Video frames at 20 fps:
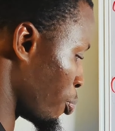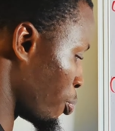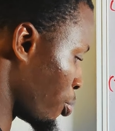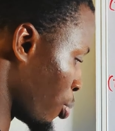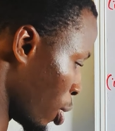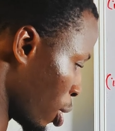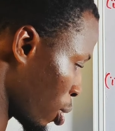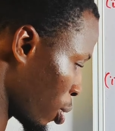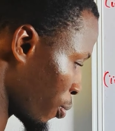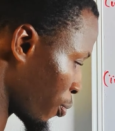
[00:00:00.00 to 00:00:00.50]

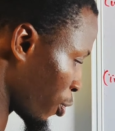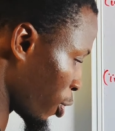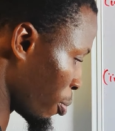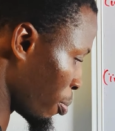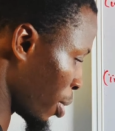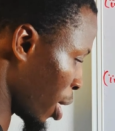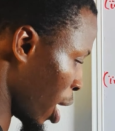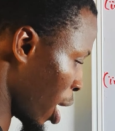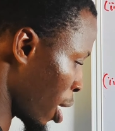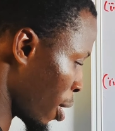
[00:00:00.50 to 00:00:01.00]
borrow
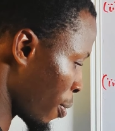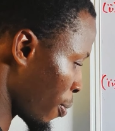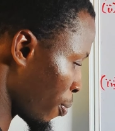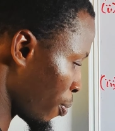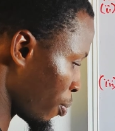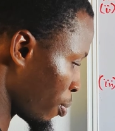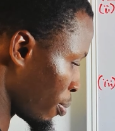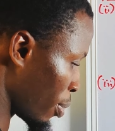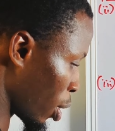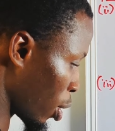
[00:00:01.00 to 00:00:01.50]
from
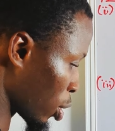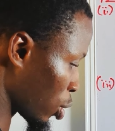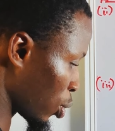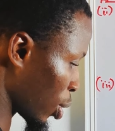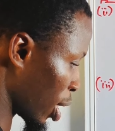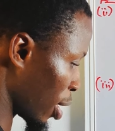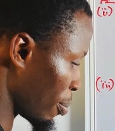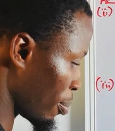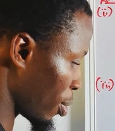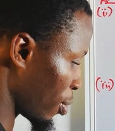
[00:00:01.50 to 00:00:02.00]
here, because
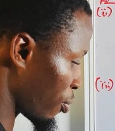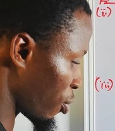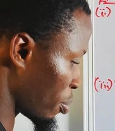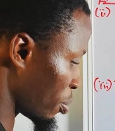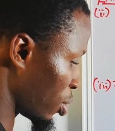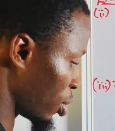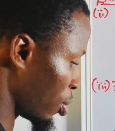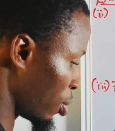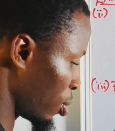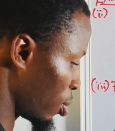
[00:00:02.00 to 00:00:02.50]
you can't borrow
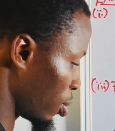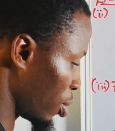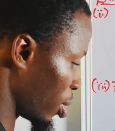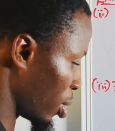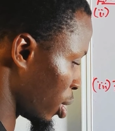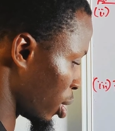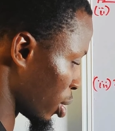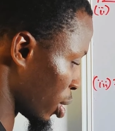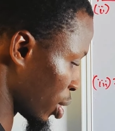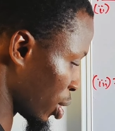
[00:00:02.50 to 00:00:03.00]
from 0,
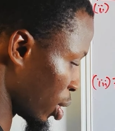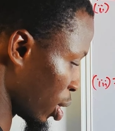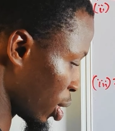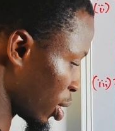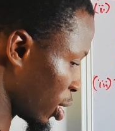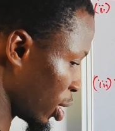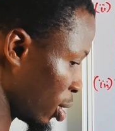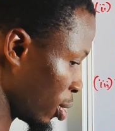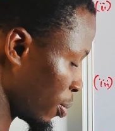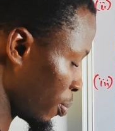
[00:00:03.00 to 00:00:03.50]
it's
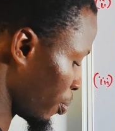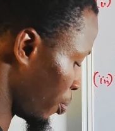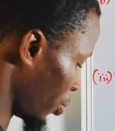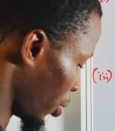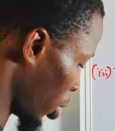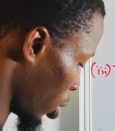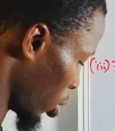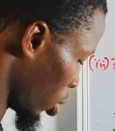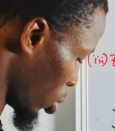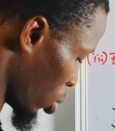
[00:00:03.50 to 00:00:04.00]
nothing.
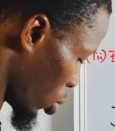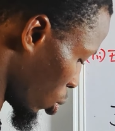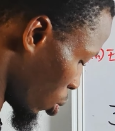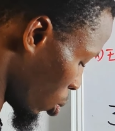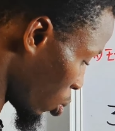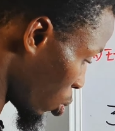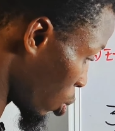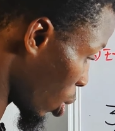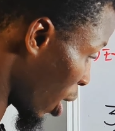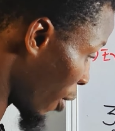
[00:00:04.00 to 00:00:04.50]

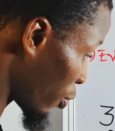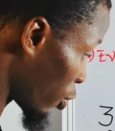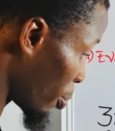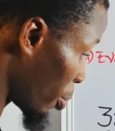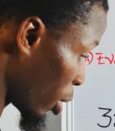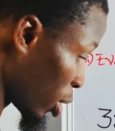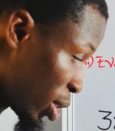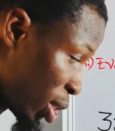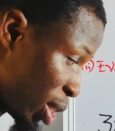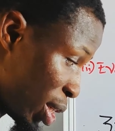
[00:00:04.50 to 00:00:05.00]
So you have to,
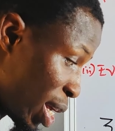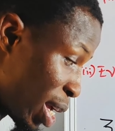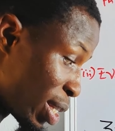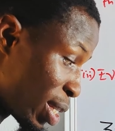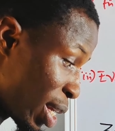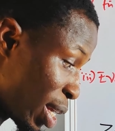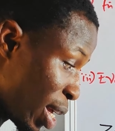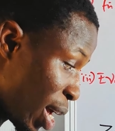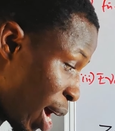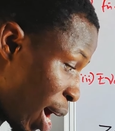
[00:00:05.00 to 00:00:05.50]
but
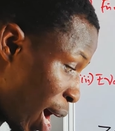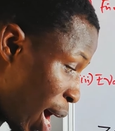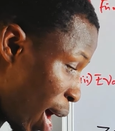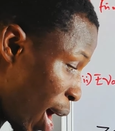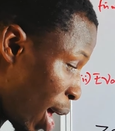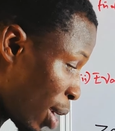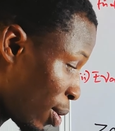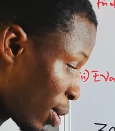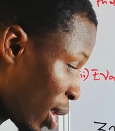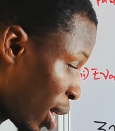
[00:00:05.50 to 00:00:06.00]
there's
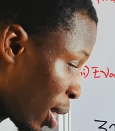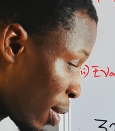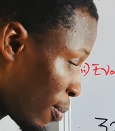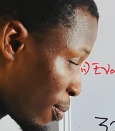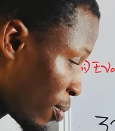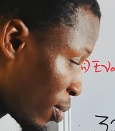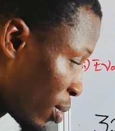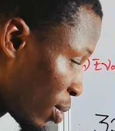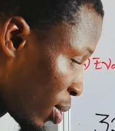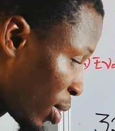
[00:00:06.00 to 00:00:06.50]

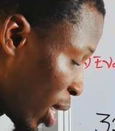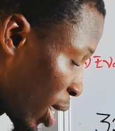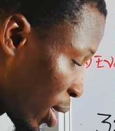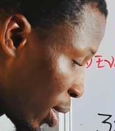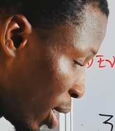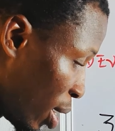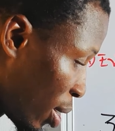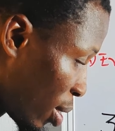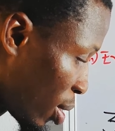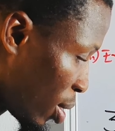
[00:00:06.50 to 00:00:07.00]
another
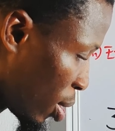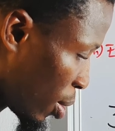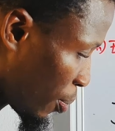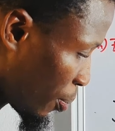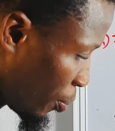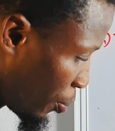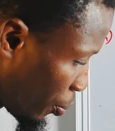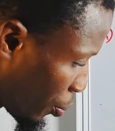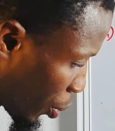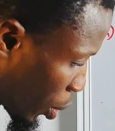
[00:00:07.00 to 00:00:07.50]
technique.
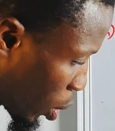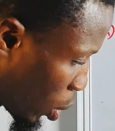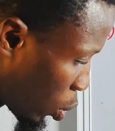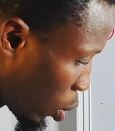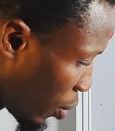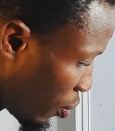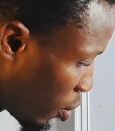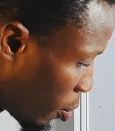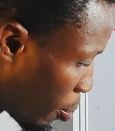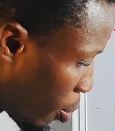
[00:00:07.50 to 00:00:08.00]

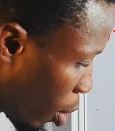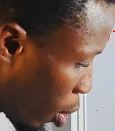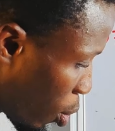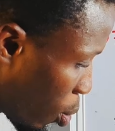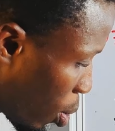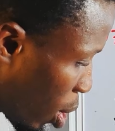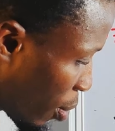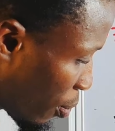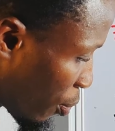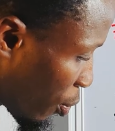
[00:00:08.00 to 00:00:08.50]
So if you
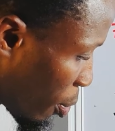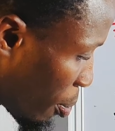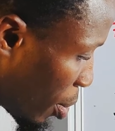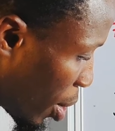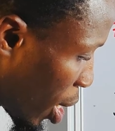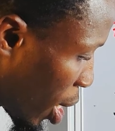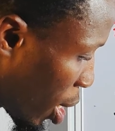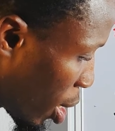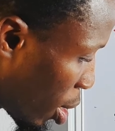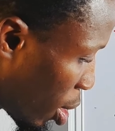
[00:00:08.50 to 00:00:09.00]
borrow 1 from
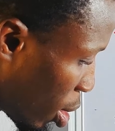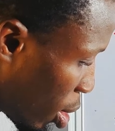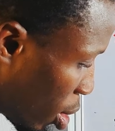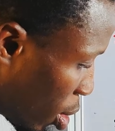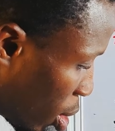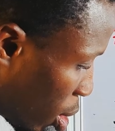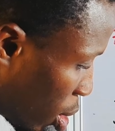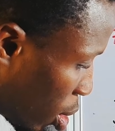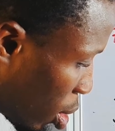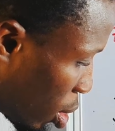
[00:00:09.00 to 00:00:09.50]
here,
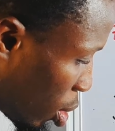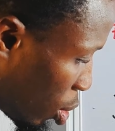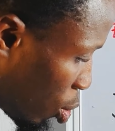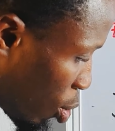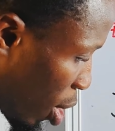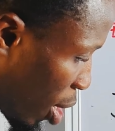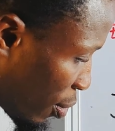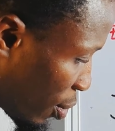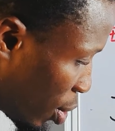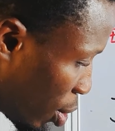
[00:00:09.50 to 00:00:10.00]

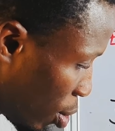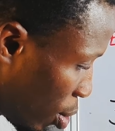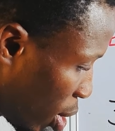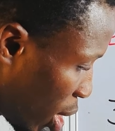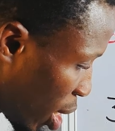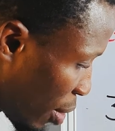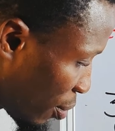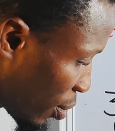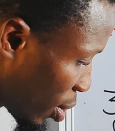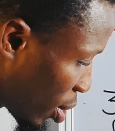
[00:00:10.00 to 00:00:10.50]
you have 0
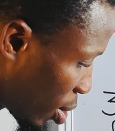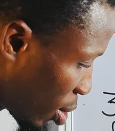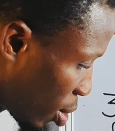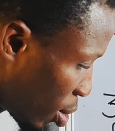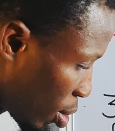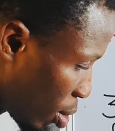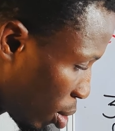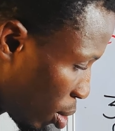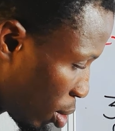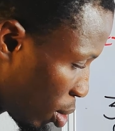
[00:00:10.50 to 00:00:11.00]
left.
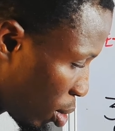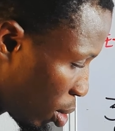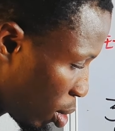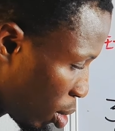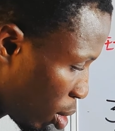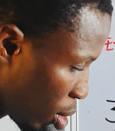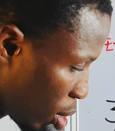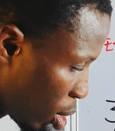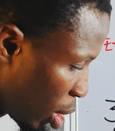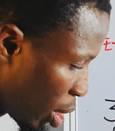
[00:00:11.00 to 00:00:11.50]

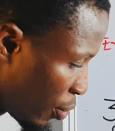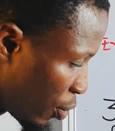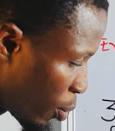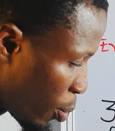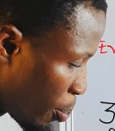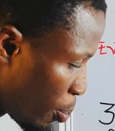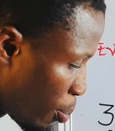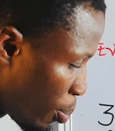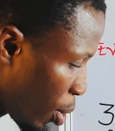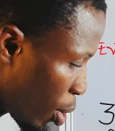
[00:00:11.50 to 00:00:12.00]
If
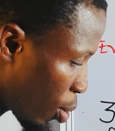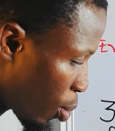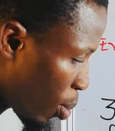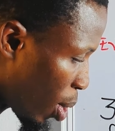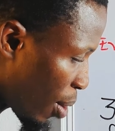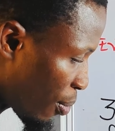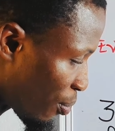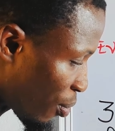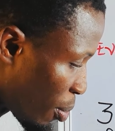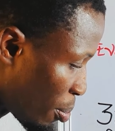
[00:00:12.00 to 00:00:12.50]
you borrow
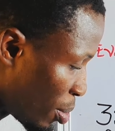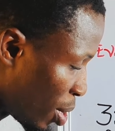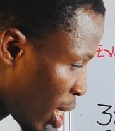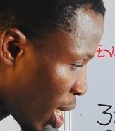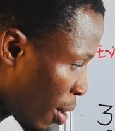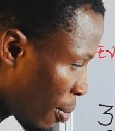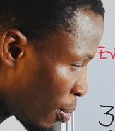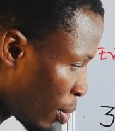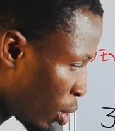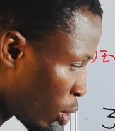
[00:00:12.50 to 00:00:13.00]
1 from
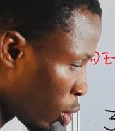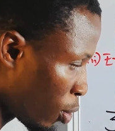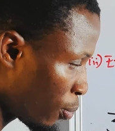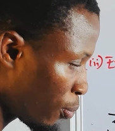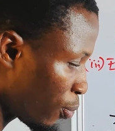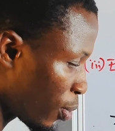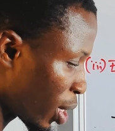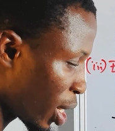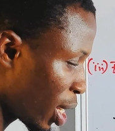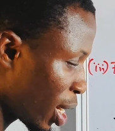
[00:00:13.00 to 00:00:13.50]
here, don't
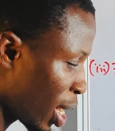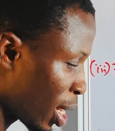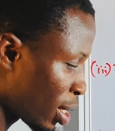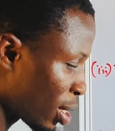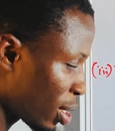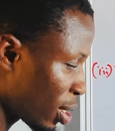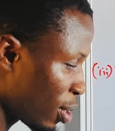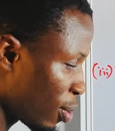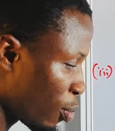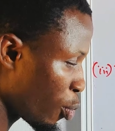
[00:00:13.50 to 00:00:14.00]
forget
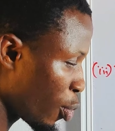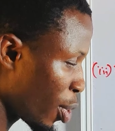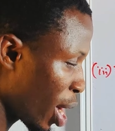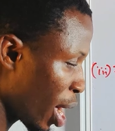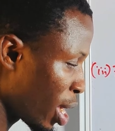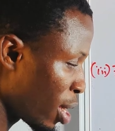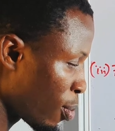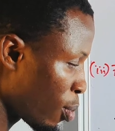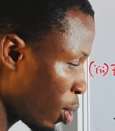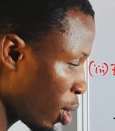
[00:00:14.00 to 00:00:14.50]
that we
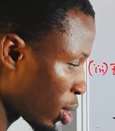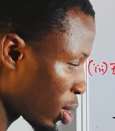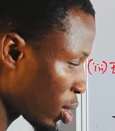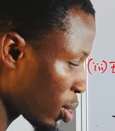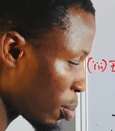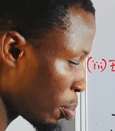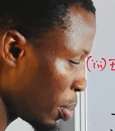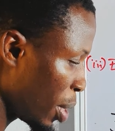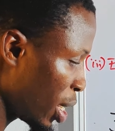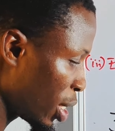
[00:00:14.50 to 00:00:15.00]
are in
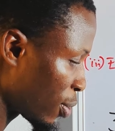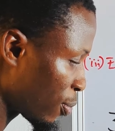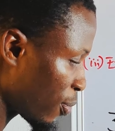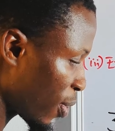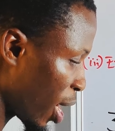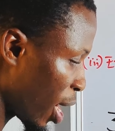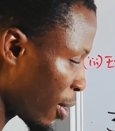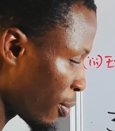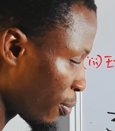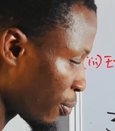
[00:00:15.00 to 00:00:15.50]
what? Base
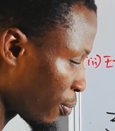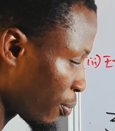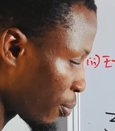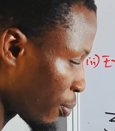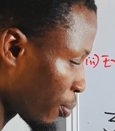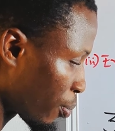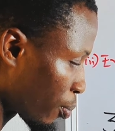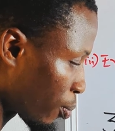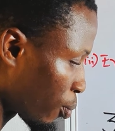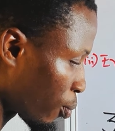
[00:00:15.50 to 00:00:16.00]
5.